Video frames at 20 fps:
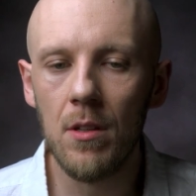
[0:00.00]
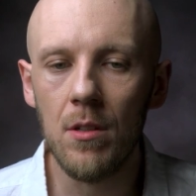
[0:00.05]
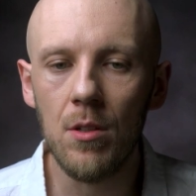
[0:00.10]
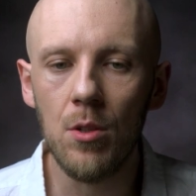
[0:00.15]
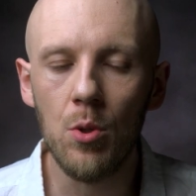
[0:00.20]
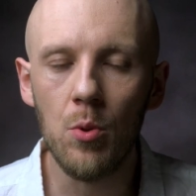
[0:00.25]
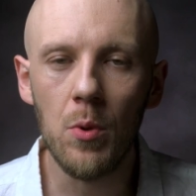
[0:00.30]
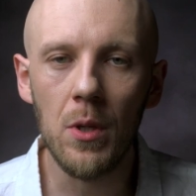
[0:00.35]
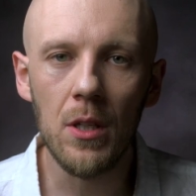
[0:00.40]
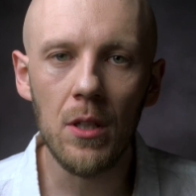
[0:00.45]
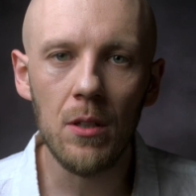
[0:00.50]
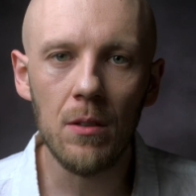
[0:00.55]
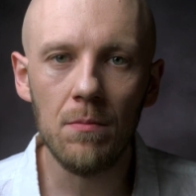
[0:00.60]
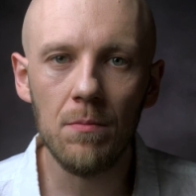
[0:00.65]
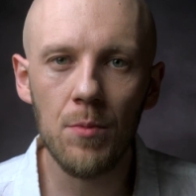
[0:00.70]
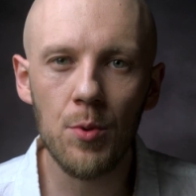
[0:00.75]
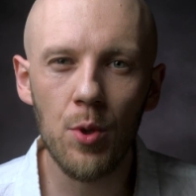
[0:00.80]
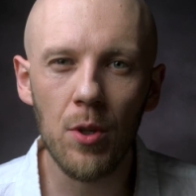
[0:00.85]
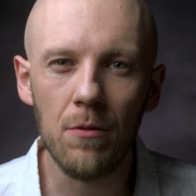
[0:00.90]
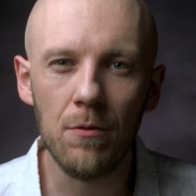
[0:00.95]
you will
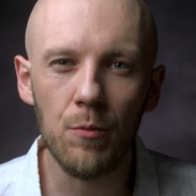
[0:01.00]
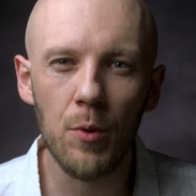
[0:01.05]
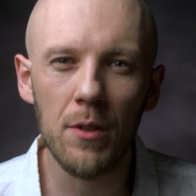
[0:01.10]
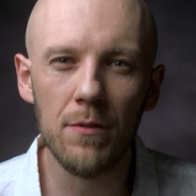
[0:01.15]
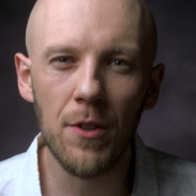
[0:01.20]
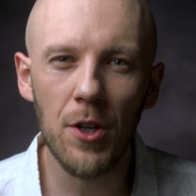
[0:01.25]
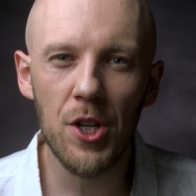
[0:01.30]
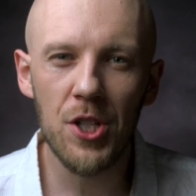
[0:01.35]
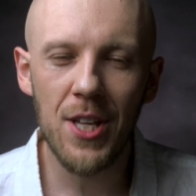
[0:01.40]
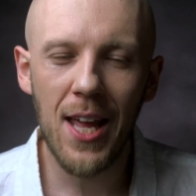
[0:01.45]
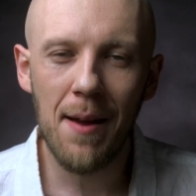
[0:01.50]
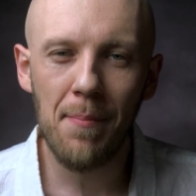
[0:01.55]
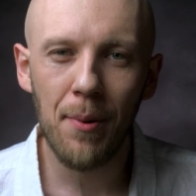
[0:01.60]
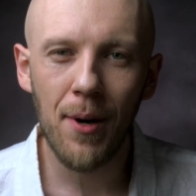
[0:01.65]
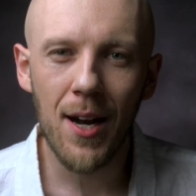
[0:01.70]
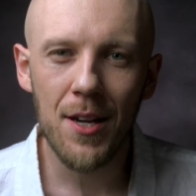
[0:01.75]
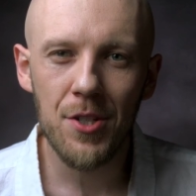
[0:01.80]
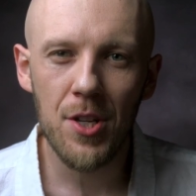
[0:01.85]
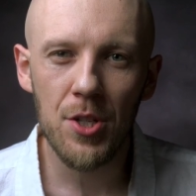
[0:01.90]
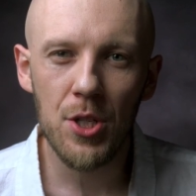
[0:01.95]
sort of reverse that
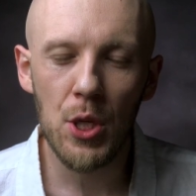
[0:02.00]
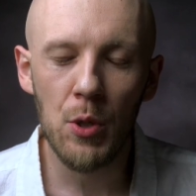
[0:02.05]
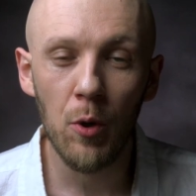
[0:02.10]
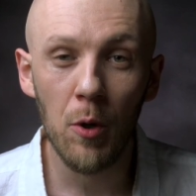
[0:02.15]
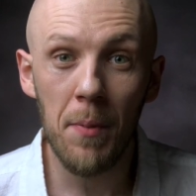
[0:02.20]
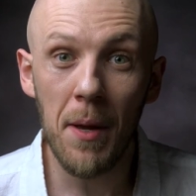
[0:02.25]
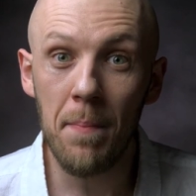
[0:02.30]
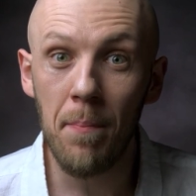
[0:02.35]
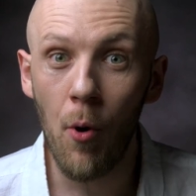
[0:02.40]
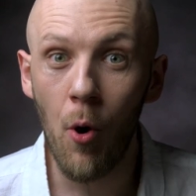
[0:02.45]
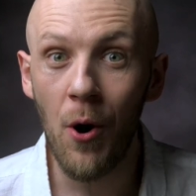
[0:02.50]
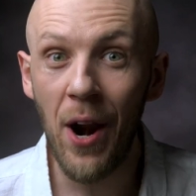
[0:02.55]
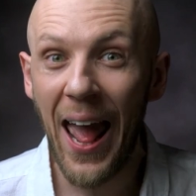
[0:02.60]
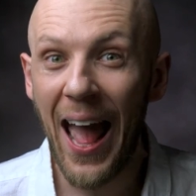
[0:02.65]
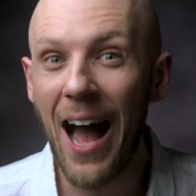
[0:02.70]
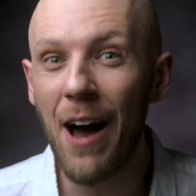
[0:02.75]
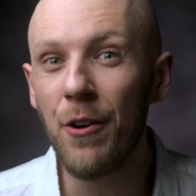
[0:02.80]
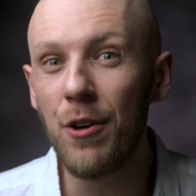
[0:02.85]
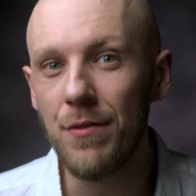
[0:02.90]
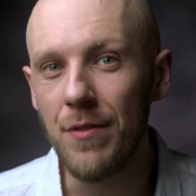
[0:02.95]
process. You will be born
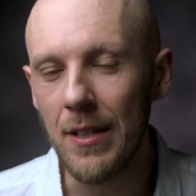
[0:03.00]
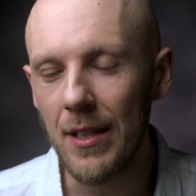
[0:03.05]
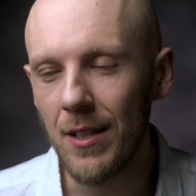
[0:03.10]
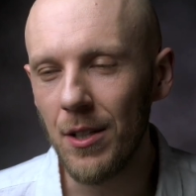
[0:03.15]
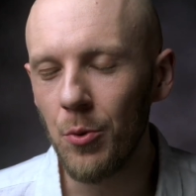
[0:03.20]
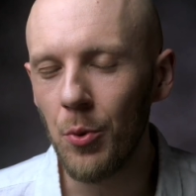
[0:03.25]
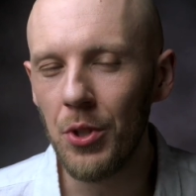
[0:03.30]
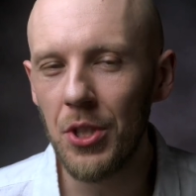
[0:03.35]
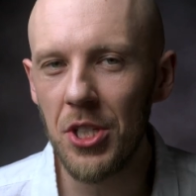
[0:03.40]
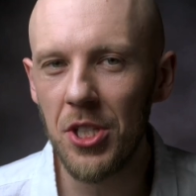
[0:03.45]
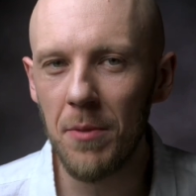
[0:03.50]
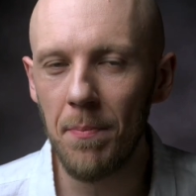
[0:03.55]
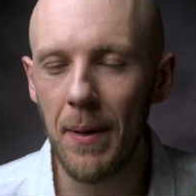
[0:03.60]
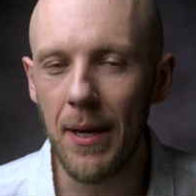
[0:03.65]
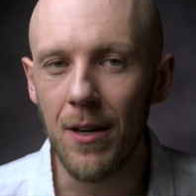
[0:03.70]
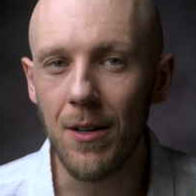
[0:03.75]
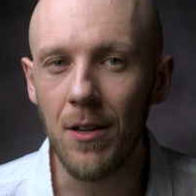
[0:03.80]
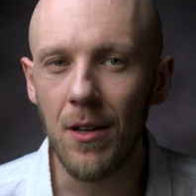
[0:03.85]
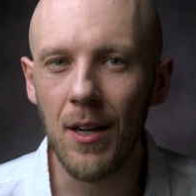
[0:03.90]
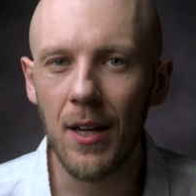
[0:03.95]
out of it. You will
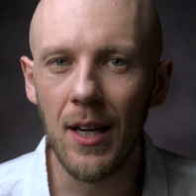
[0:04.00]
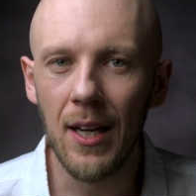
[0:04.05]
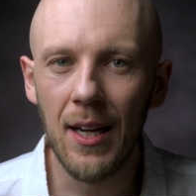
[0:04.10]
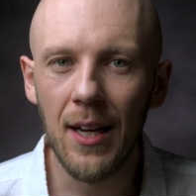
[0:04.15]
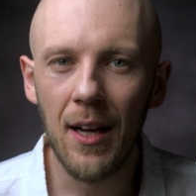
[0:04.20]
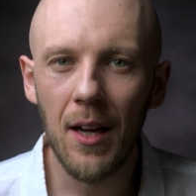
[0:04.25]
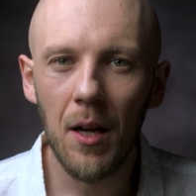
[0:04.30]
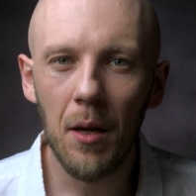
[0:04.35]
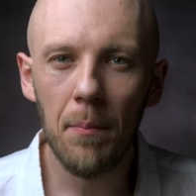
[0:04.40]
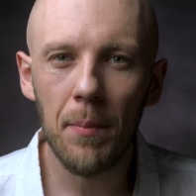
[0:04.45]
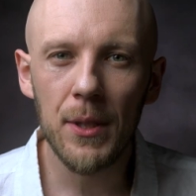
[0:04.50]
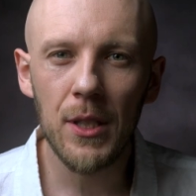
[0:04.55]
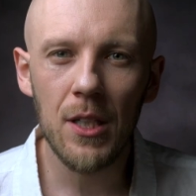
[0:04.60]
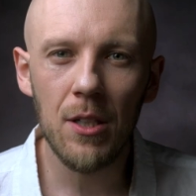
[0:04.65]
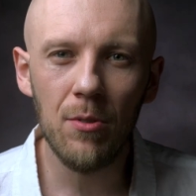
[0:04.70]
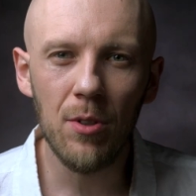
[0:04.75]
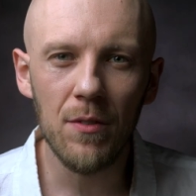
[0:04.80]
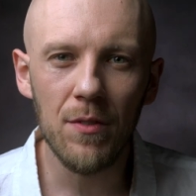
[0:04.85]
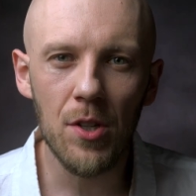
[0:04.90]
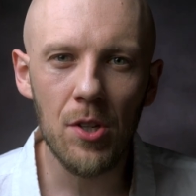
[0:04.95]
disappear, but the
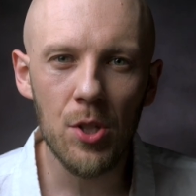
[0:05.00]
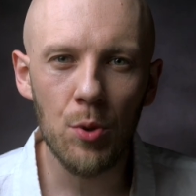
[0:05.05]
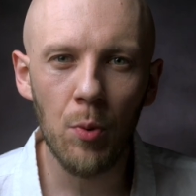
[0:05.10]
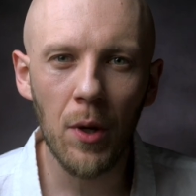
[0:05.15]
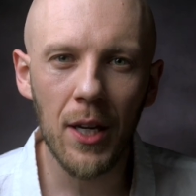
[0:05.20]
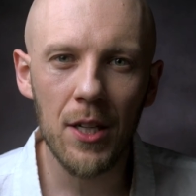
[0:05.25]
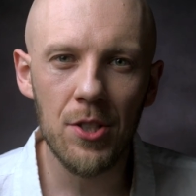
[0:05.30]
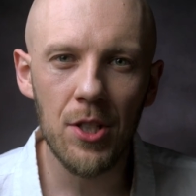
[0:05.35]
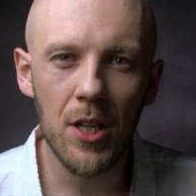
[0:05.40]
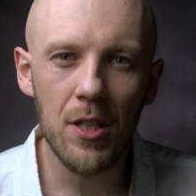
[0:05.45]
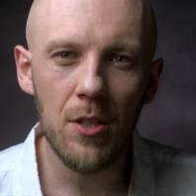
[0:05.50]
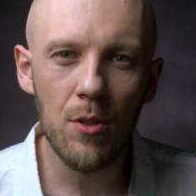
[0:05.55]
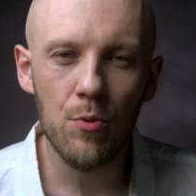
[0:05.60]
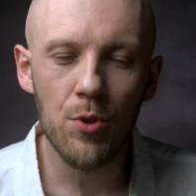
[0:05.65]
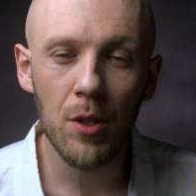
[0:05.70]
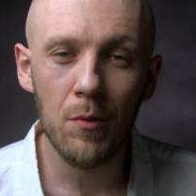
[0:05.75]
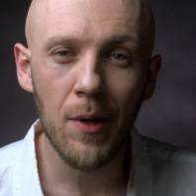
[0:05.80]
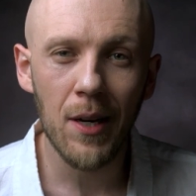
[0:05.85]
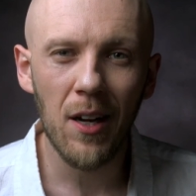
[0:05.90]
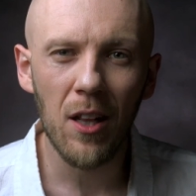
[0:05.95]
universe will continue
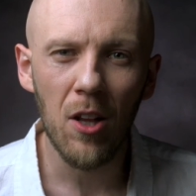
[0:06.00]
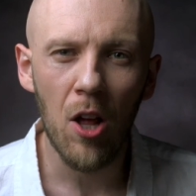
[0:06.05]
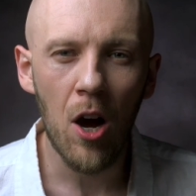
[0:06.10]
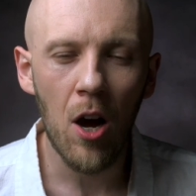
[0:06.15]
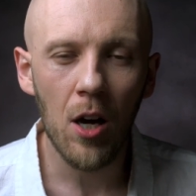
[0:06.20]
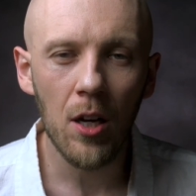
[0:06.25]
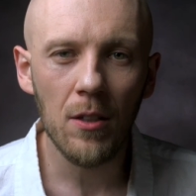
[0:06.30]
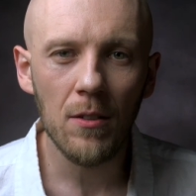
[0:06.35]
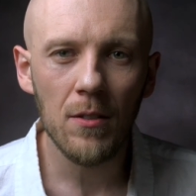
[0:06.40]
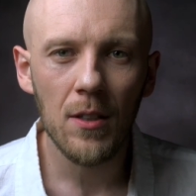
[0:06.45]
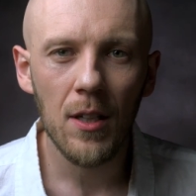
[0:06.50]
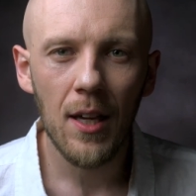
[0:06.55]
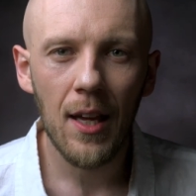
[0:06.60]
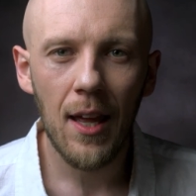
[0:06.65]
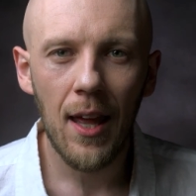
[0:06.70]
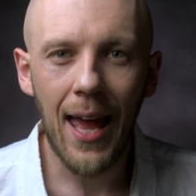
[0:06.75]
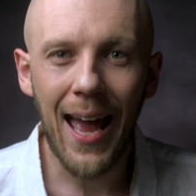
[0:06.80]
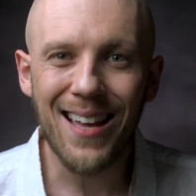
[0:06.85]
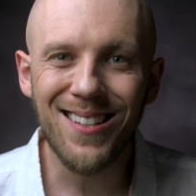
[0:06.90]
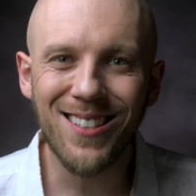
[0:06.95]
to run along
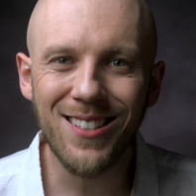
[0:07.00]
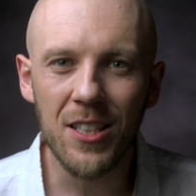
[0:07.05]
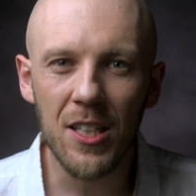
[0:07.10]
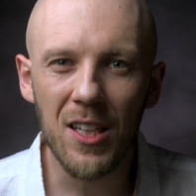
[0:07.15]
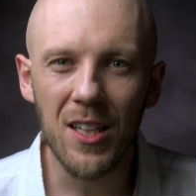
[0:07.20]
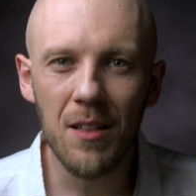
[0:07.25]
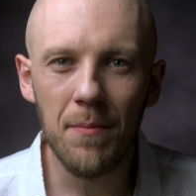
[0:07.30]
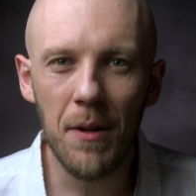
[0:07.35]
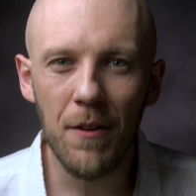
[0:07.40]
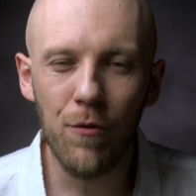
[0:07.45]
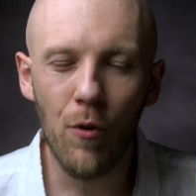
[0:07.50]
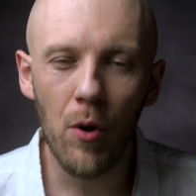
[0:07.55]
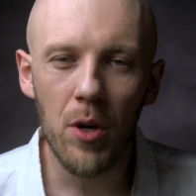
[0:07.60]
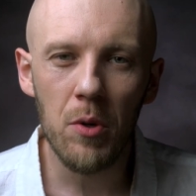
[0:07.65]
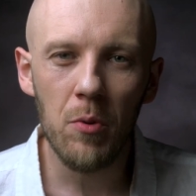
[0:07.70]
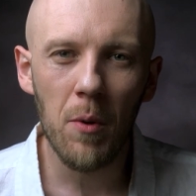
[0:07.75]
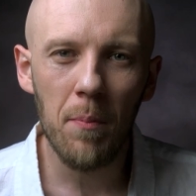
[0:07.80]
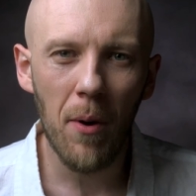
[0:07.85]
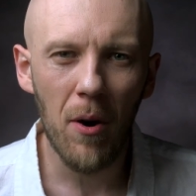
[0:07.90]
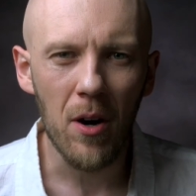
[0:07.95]
as it did before you
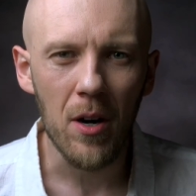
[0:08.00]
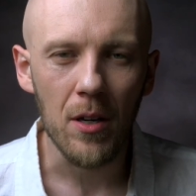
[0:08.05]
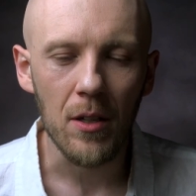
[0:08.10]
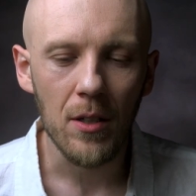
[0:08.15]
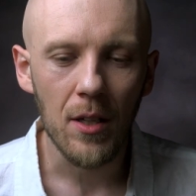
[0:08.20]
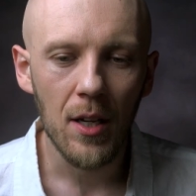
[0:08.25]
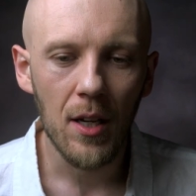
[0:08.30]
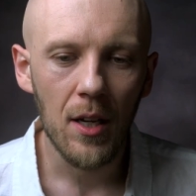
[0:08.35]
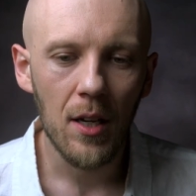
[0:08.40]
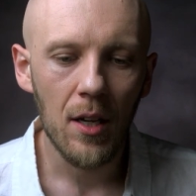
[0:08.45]
were born.